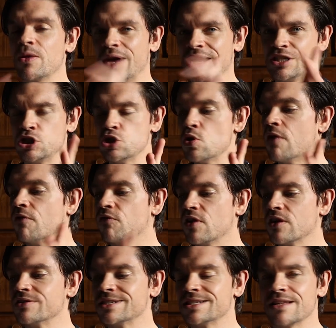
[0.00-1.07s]
by the way, I do have
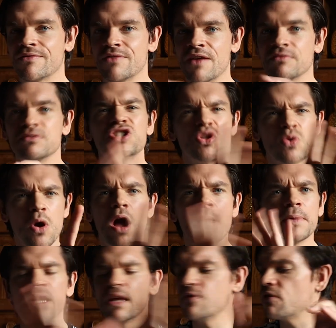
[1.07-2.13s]
fragrances I've never, do you know what?
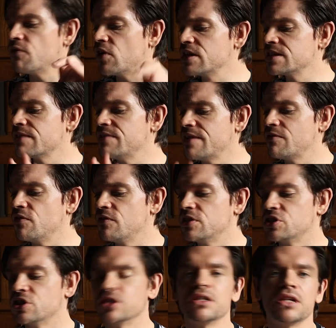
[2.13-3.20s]
I'm gonna give you a fragrance I've never
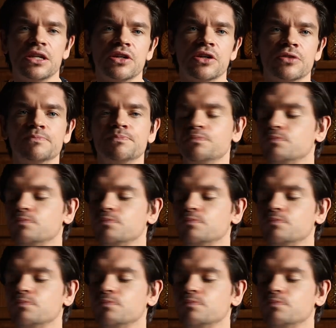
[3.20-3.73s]
featured. Here you go.